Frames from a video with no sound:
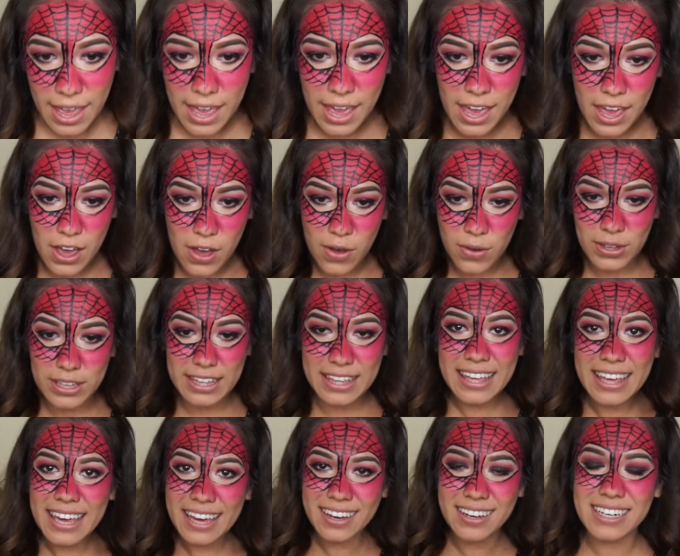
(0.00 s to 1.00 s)
Hell
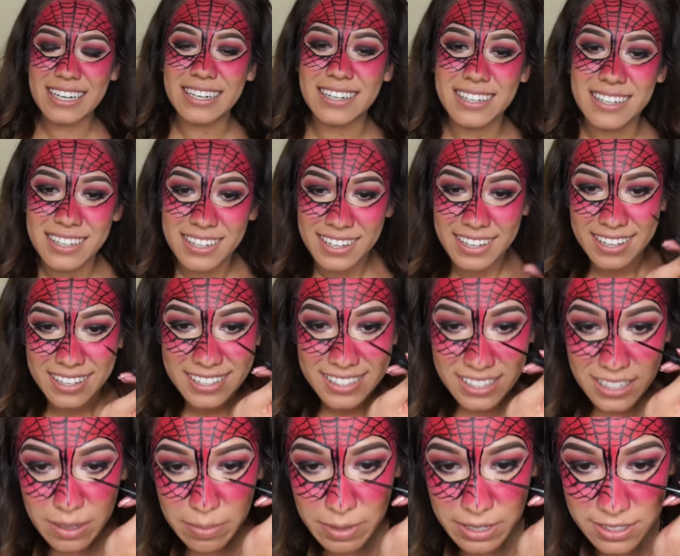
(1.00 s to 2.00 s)
yeah!
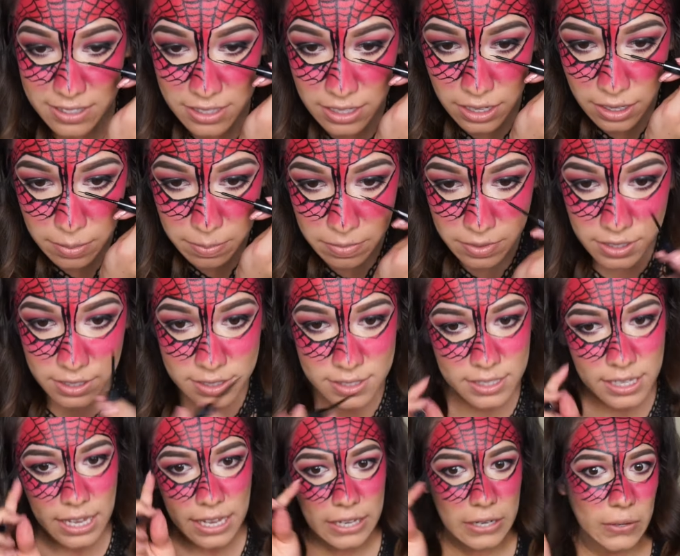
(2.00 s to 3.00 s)
Didn't mess up. This
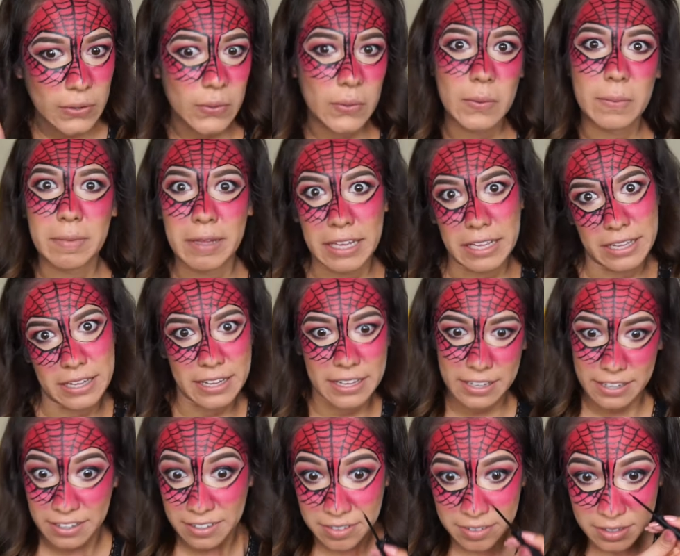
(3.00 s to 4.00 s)
side, oh my
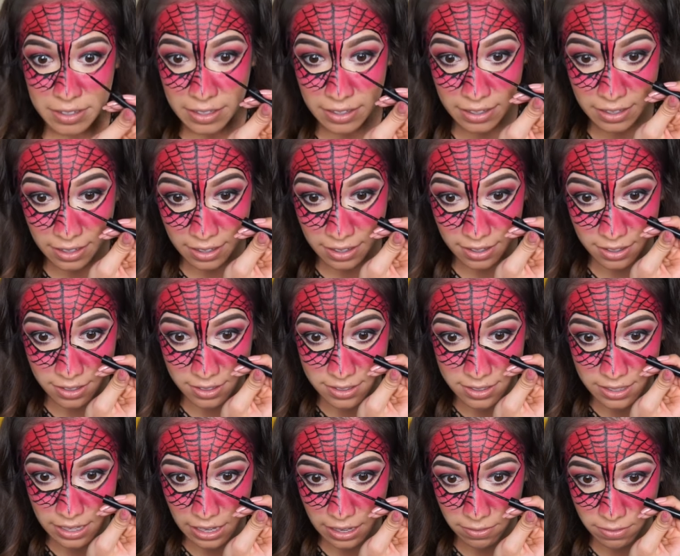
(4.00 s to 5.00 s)
god.
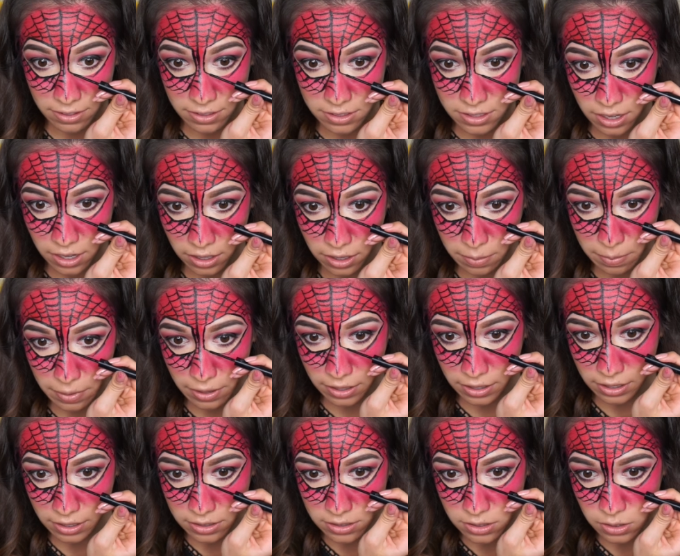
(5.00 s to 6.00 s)
Let's not even talk
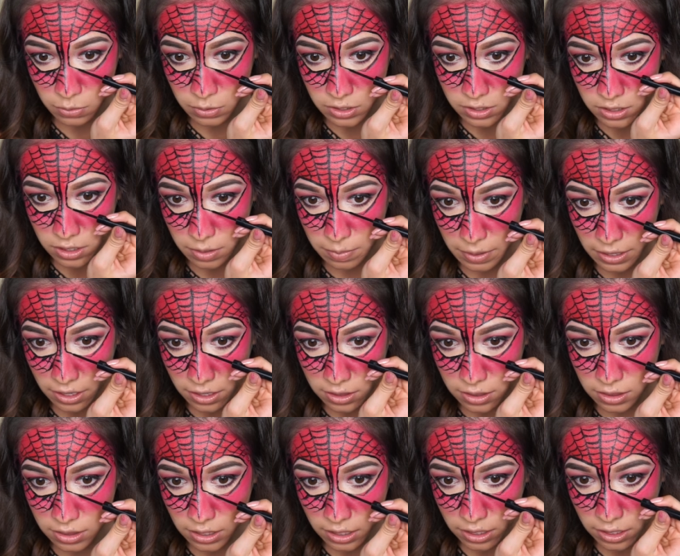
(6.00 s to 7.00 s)
about it. So we're just gonna make
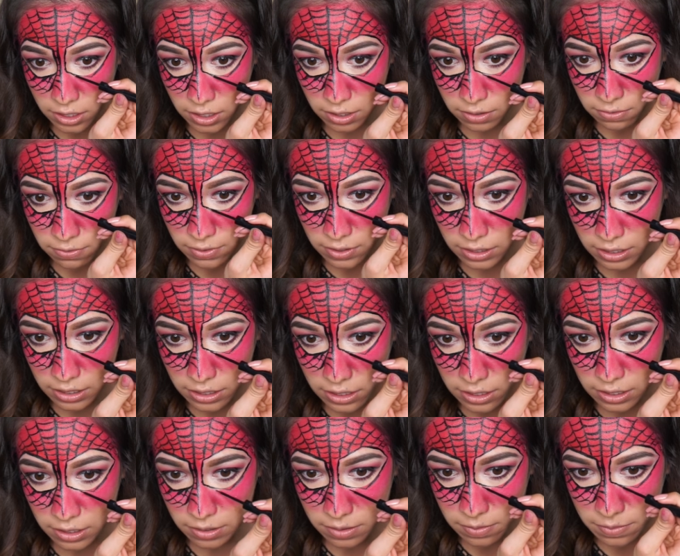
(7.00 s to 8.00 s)
it thicker, fill it
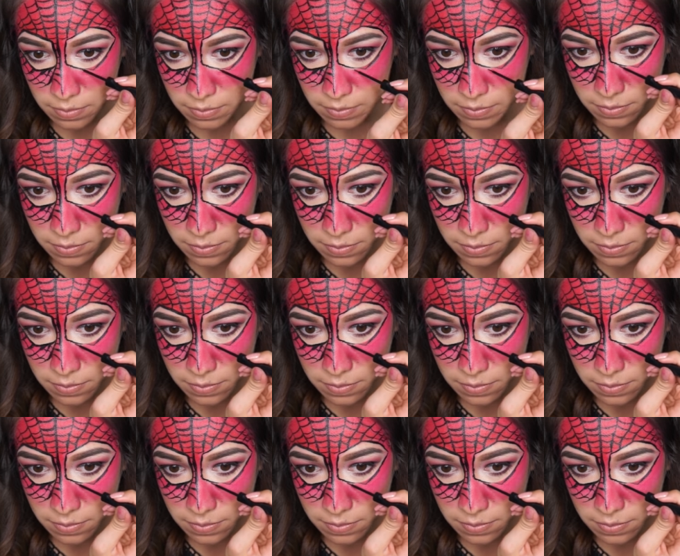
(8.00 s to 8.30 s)
in.